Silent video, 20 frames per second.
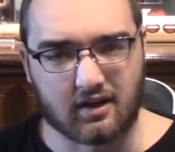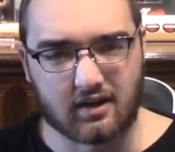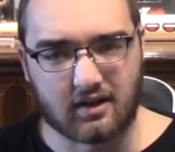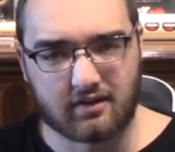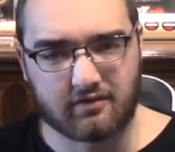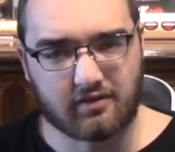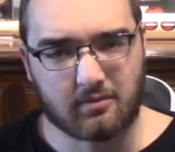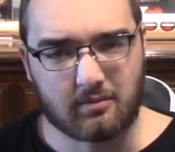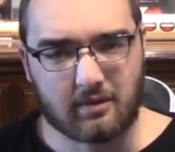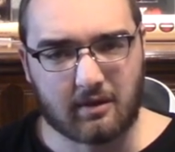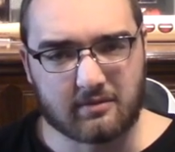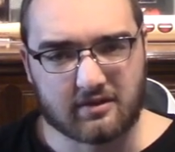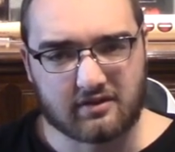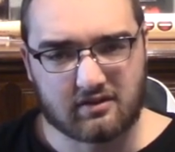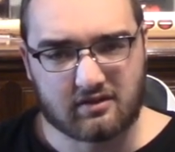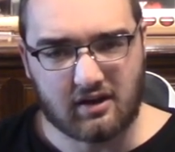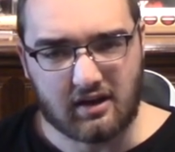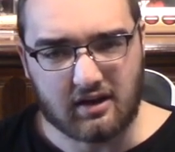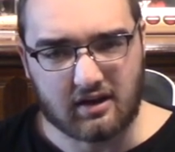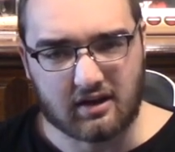and if I'm not
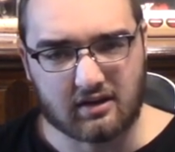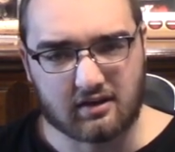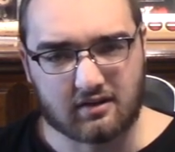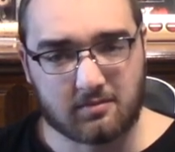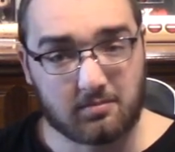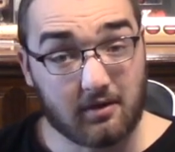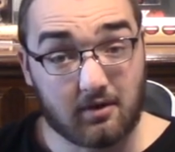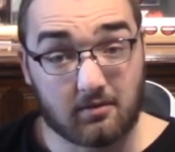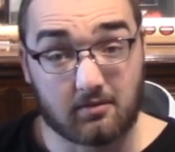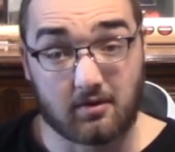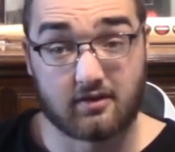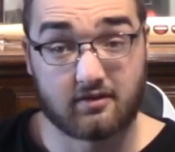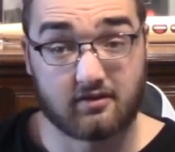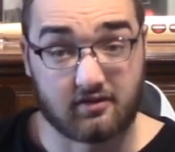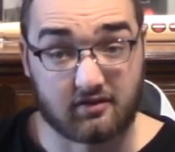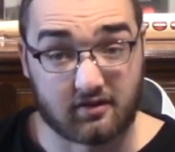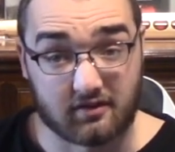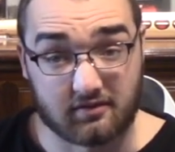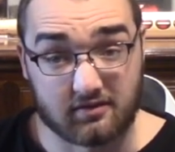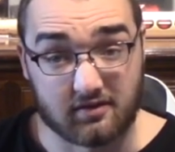mistaken, it's been a while
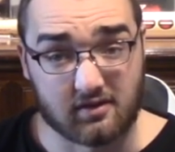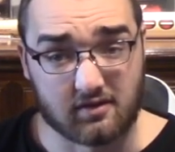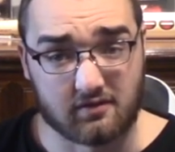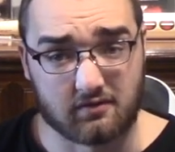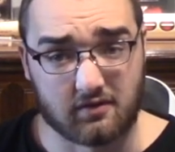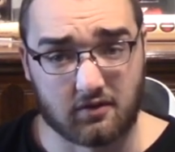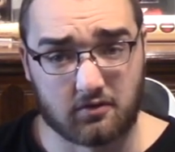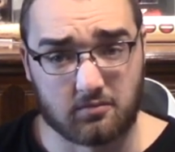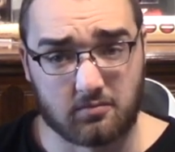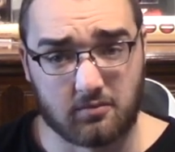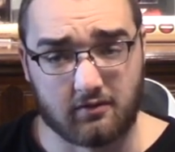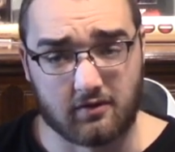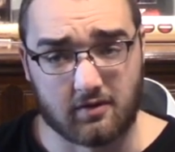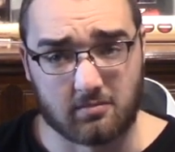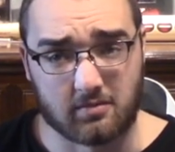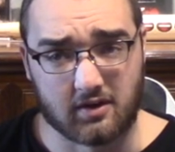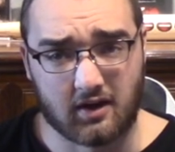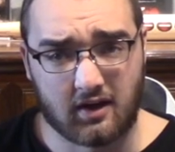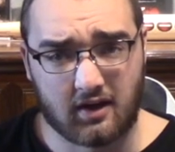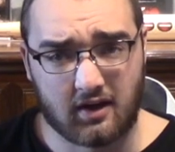since I've seen the first movie,
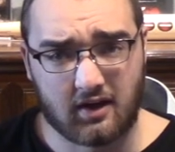but